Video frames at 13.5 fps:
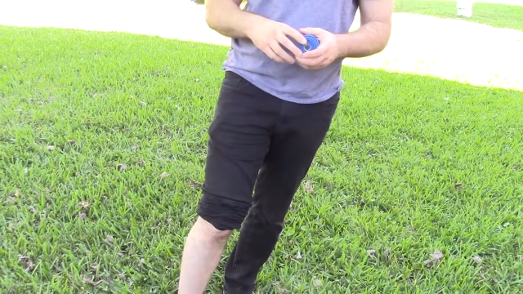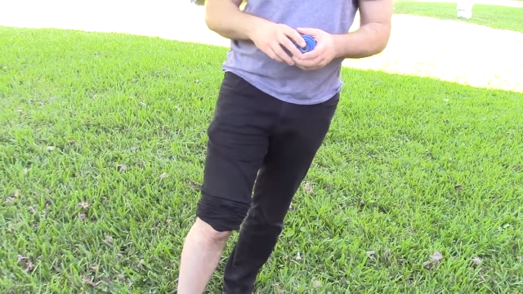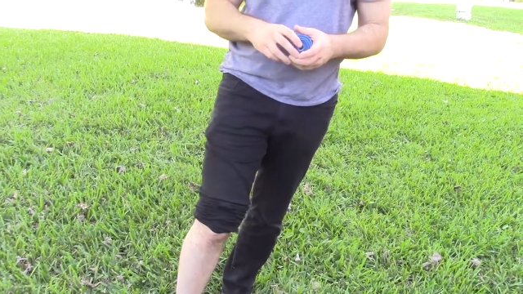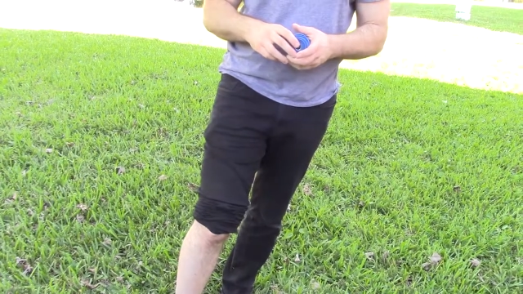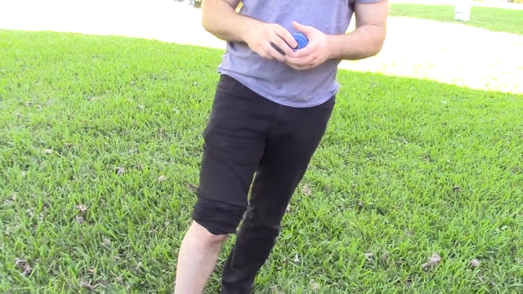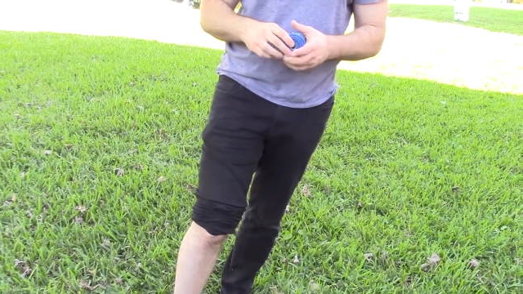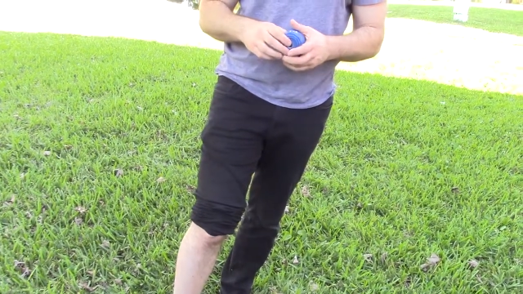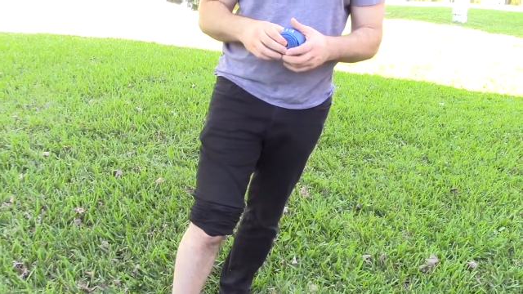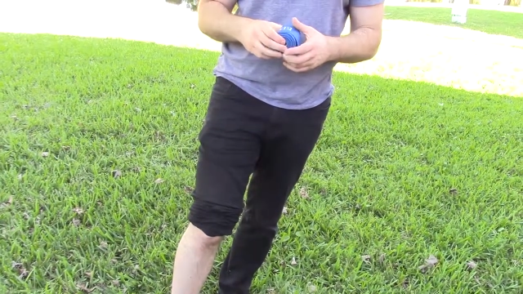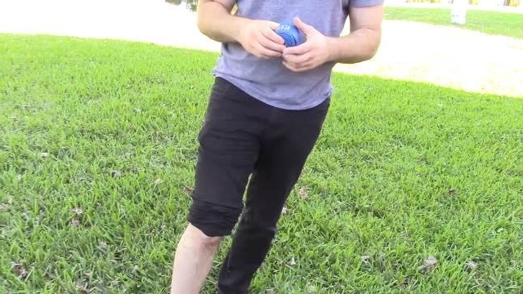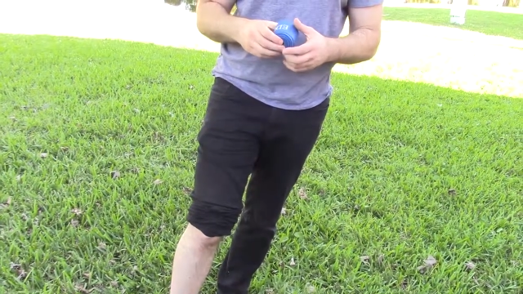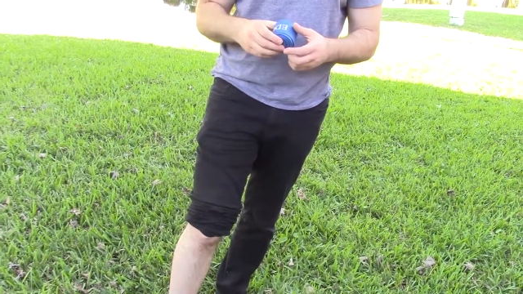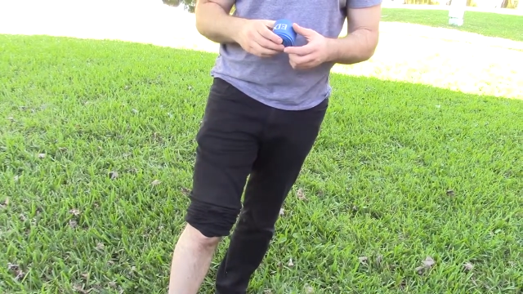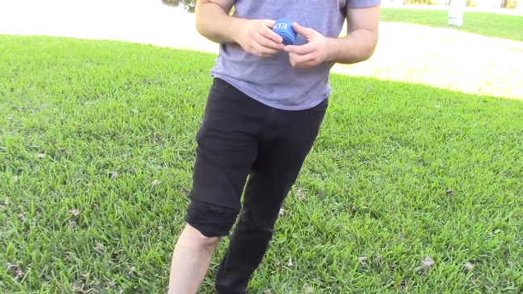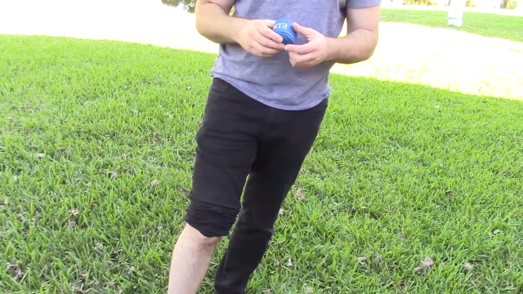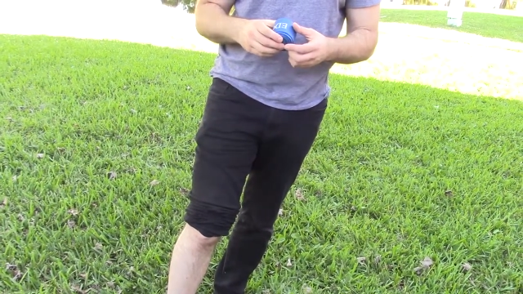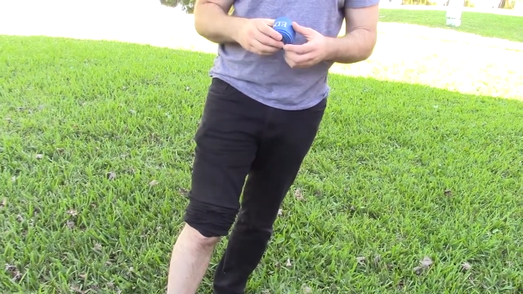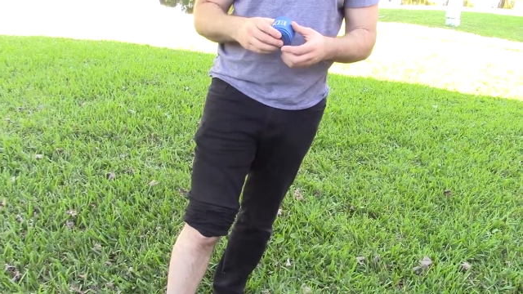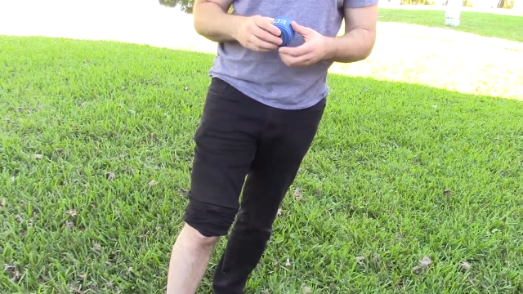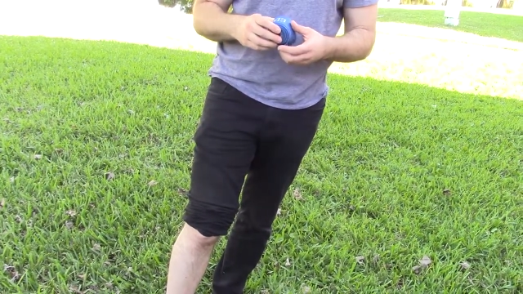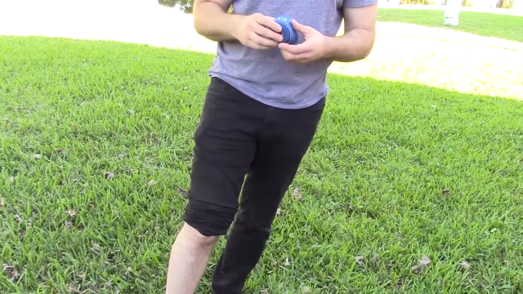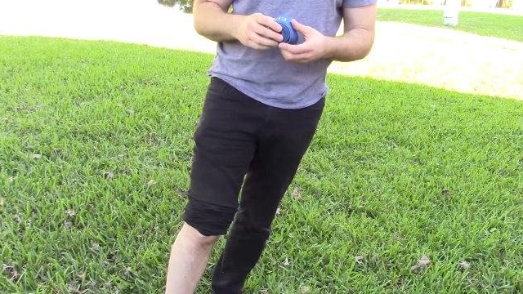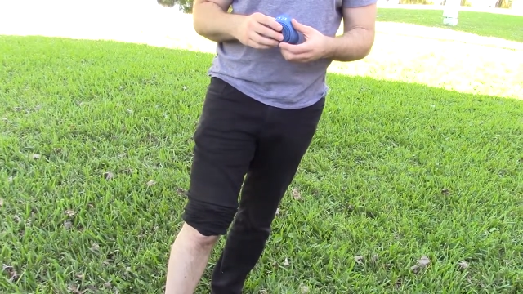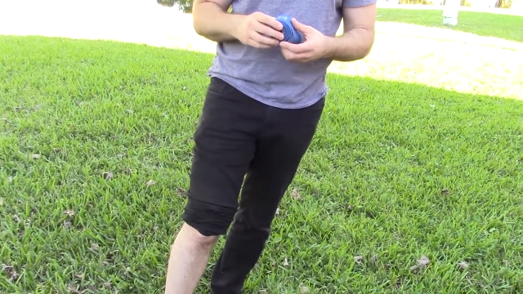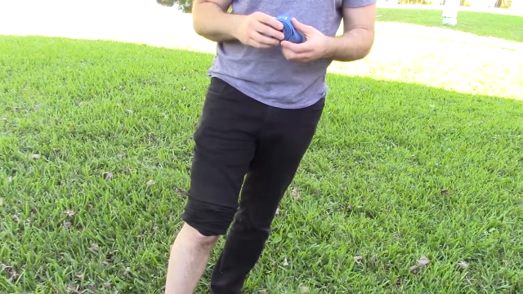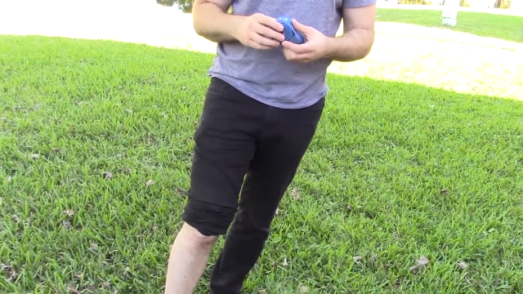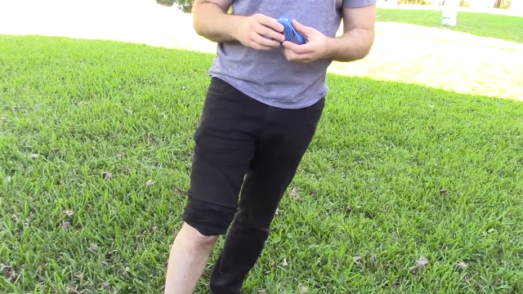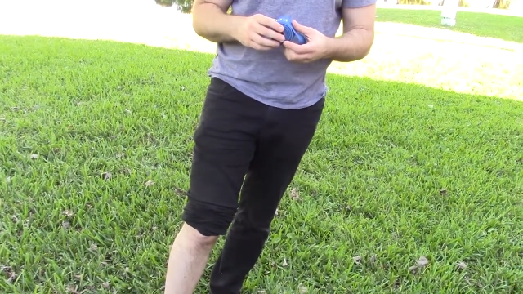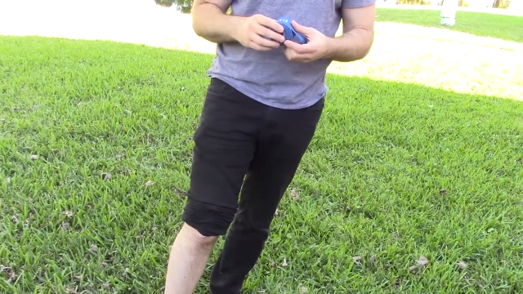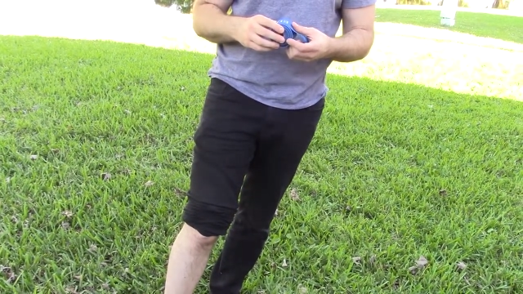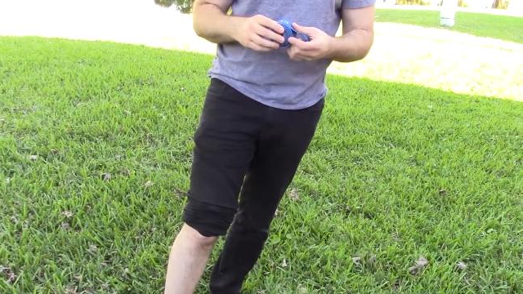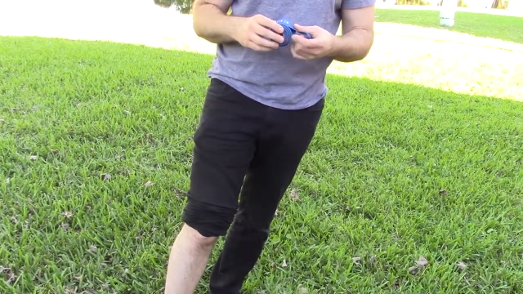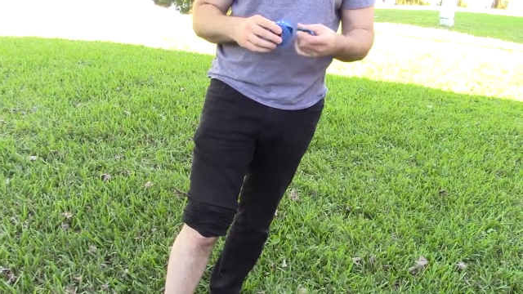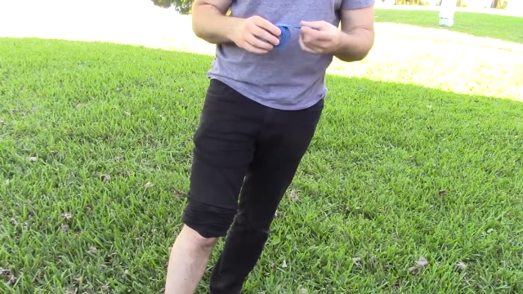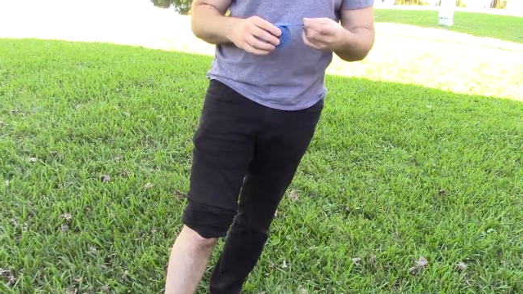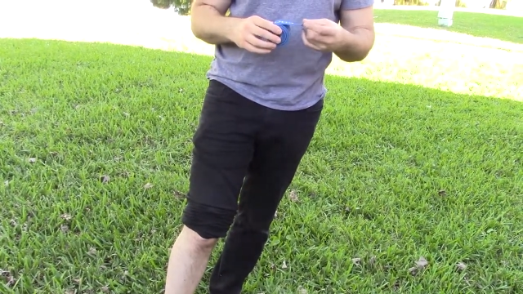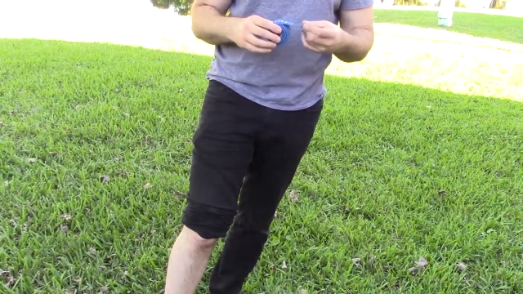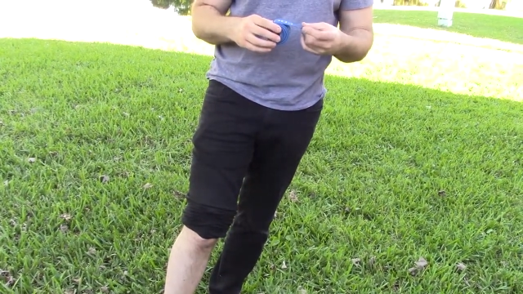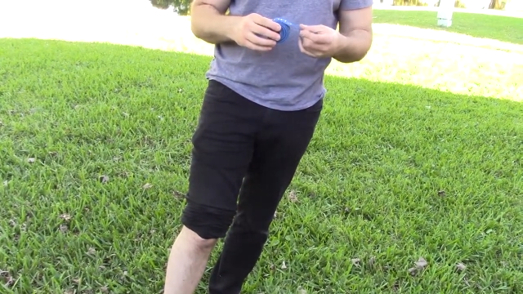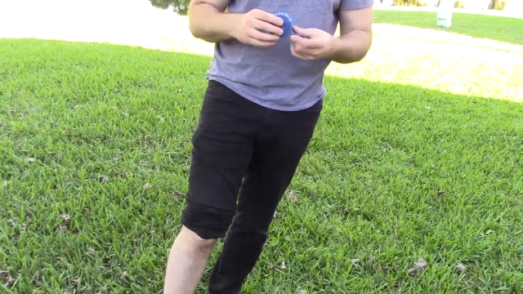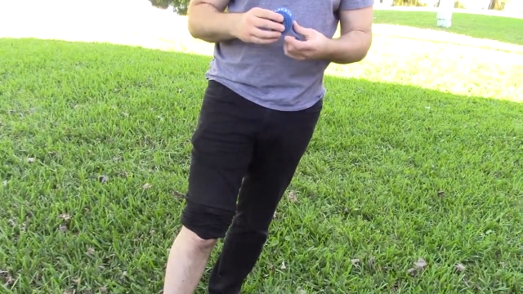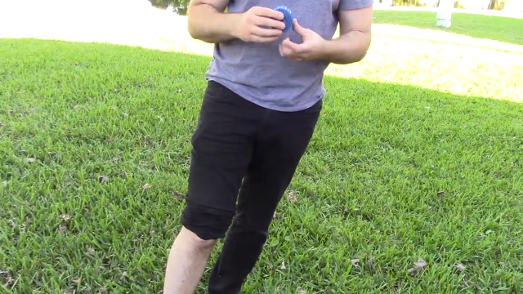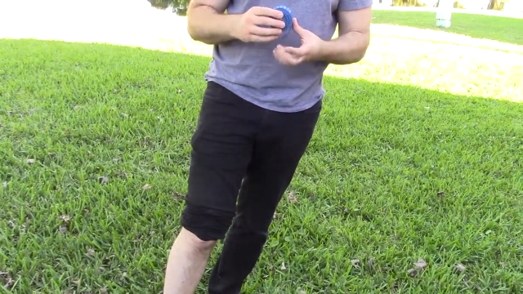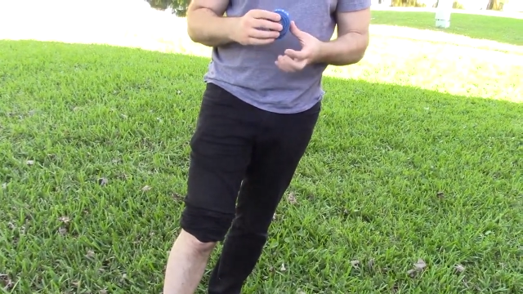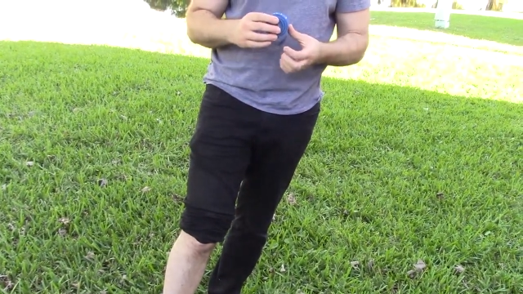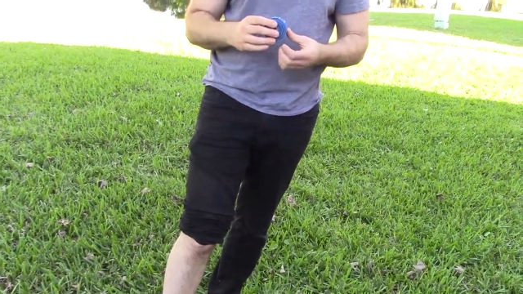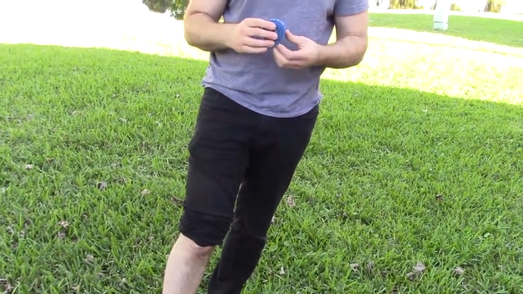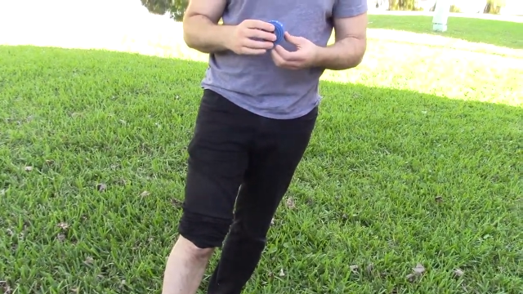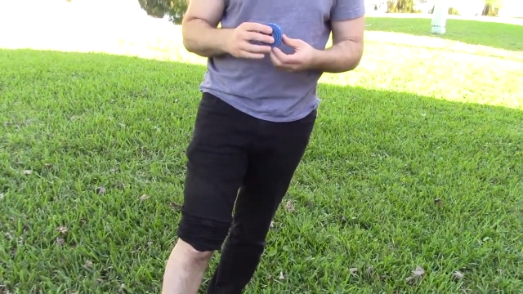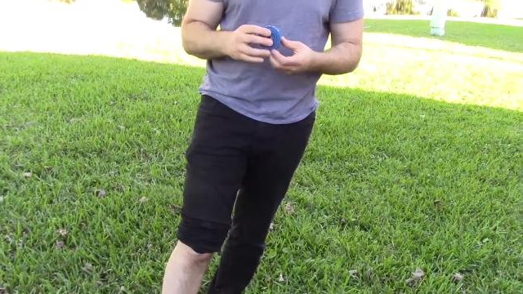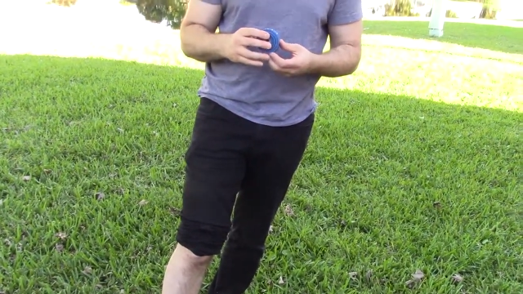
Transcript: No face is visible, so there are no lips to read.